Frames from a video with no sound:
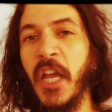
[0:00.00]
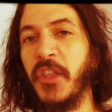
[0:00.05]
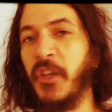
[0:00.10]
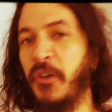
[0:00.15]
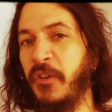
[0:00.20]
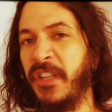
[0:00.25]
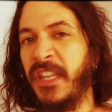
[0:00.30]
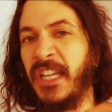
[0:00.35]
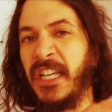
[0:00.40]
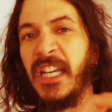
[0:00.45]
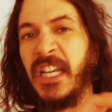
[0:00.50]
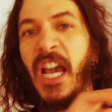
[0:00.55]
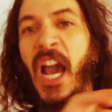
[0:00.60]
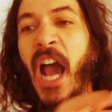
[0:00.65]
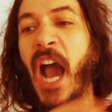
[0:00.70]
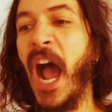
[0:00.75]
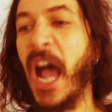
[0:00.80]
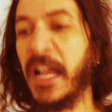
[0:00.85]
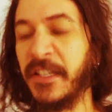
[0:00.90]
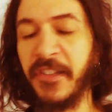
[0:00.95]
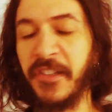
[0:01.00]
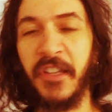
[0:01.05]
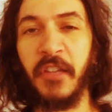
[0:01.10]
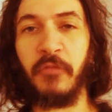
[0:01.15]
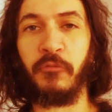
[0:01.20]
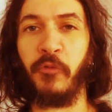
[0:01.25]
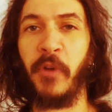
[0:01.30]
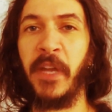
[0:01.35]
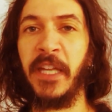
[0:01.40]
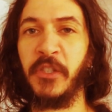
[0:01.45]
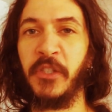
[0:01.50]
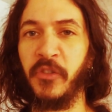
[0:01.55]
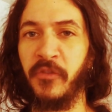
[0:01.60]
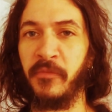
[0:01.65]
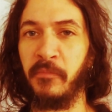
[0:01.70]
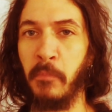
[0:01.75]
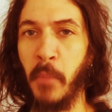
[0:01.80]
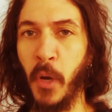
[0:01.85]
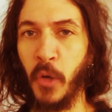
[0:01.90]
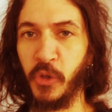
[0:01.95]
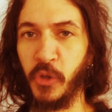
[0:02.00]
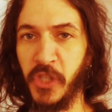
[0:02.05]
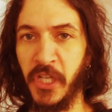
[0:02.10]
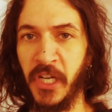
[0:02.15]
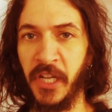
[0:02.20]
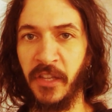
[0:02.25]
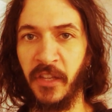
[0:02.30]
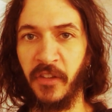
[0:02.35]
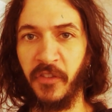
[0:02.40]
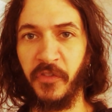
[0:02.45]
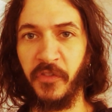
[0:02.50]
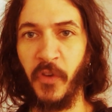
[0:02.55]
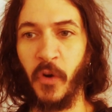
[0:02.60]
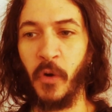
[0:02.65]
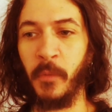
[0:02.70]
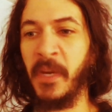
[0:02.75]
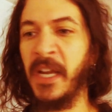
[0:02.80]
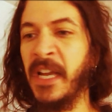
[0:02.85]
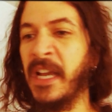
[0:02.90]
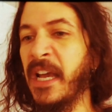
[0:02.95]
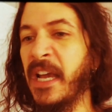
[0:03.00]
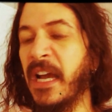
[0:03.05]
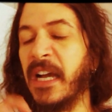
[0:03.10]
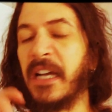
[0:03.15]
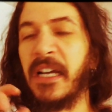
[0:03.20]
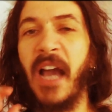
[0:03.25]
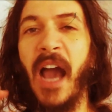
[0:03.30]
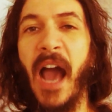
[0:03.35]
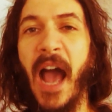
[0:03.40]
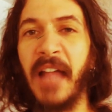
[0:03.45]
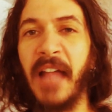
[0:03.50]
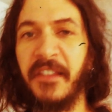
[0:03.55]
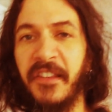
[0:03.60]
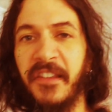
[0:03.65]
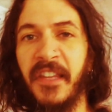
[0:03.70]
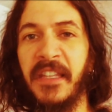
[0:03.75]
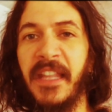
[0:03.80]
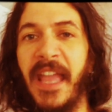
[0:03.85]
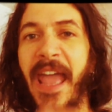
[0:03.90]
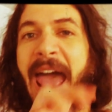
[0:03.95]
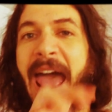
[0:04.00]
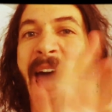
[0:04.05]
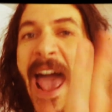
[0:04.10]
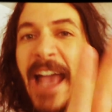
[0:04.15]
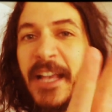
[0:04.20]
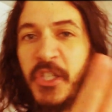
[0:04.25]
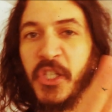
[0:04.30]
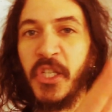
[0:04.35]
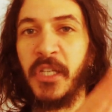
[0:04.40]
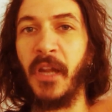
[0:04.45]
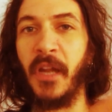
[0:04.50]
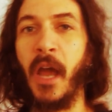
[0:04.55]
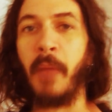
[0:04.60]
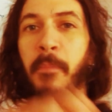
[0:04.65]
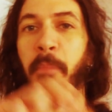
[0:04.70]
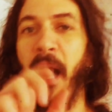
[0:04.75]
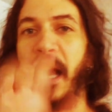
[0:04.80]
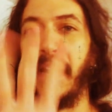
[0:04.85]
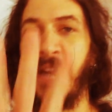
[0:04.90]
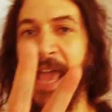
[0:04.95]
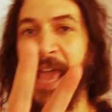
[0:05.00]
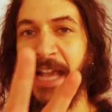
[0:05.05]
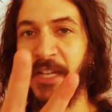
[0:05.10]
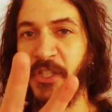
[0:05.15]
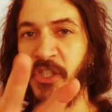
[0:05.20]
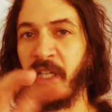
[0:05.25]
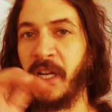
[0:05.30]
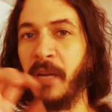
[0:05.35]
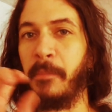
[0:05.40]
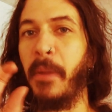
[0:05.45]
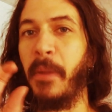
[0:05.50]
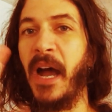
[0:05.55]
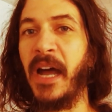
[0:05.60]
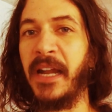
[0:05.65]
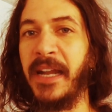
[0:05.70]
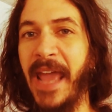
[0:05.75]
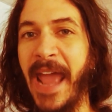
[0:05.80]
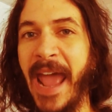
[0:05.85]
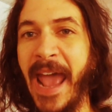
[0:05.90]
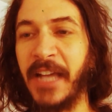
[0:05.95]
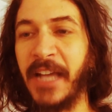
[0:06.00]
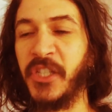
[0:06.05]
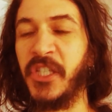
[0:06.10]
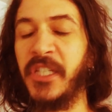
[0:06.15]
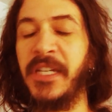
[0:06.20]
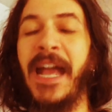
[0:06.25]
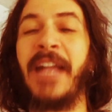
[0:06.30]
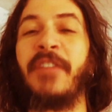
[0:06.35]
There is a constant range of motion in this film, constant action upon action upon action.